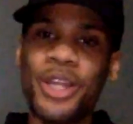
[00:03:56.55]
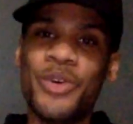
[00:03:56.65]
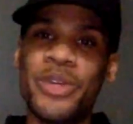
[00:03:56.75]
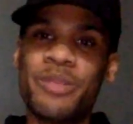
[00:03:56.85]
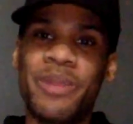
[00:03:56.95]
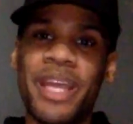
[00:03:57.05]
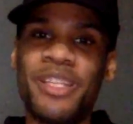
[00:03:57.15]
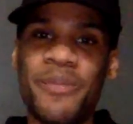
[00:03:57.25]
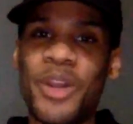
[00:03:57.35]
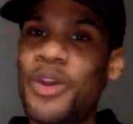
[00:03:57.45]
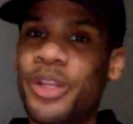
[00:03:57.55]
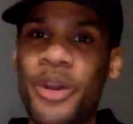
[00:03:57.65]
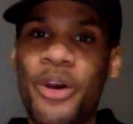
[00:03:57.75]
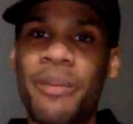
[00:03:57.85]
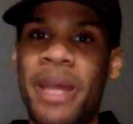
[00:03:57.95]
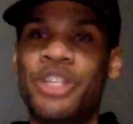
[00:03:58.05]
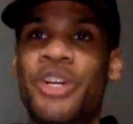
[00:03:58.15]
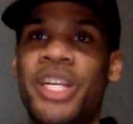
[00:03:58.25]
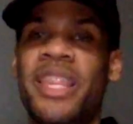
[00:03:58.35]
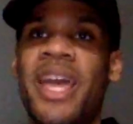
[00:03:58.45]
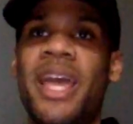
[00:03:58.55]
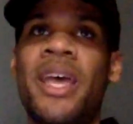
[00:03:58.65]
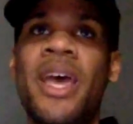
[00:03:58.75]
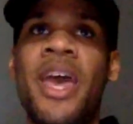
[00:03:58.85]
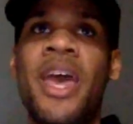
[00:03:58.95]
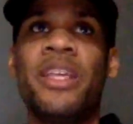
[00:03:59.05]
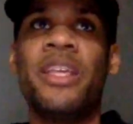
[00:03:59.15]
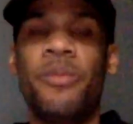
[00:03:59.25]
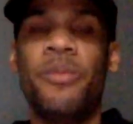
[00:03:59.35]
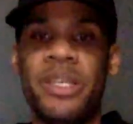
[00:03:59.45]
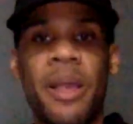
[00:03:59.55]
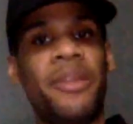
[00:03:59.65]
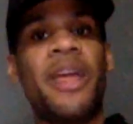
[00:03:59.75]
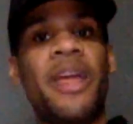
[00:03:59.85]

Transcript: who explained to me early on in my journey that this would be something that